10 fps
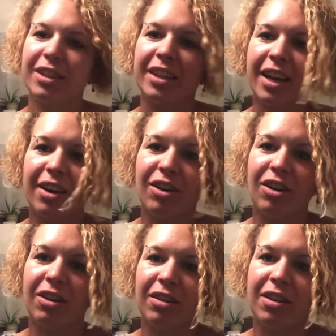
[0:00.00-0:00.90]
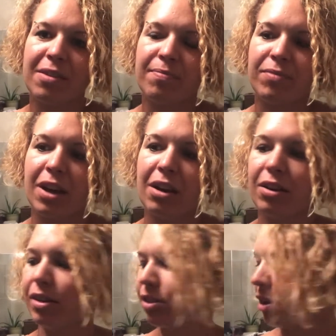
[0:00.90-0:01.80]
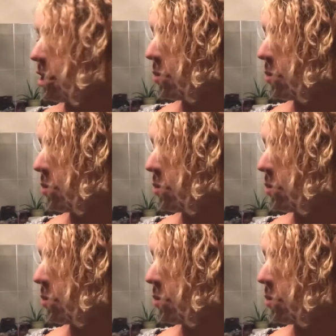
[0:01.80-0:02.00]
really at all. I want to talk